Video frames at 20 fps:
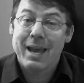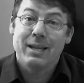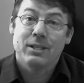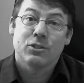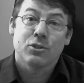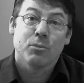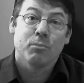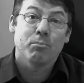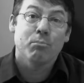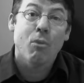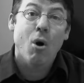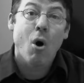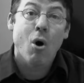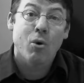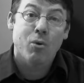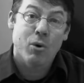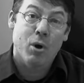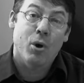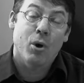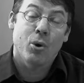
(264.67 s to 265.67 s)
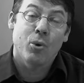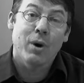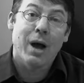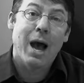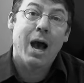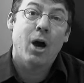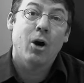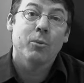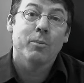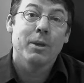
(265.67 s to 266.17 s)
And tomorrow
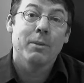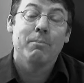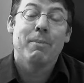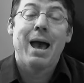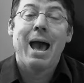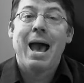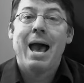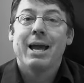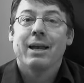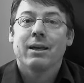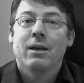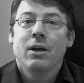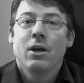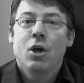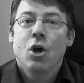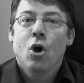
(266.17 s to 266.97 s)
I'll be back